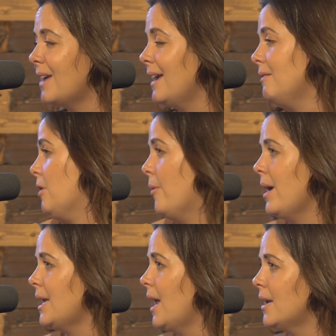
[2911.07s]
I don't know.
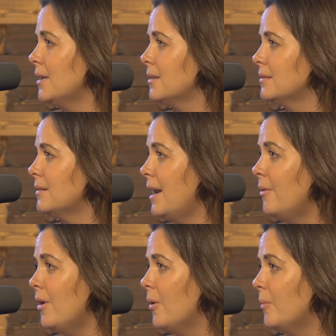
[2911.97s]
I can't I
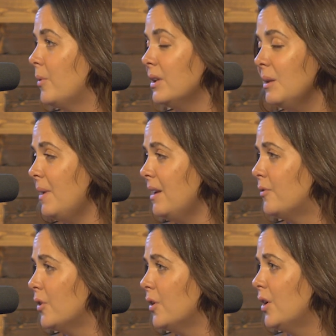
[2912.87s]
don't know, really painful.